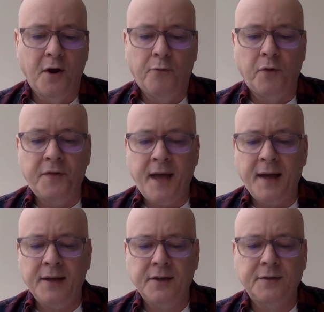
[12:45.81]
for
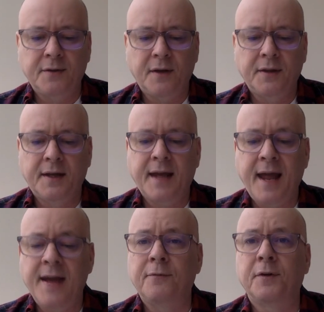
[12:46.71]
that is the
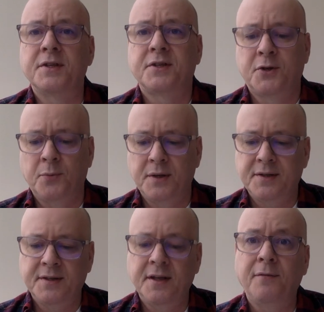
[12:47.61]
canvas to
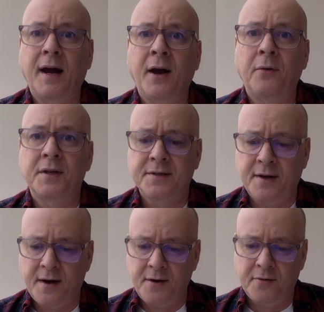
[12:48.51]
receive our
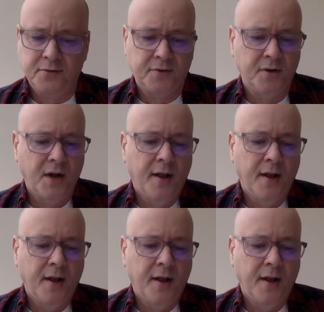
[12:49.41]
desires.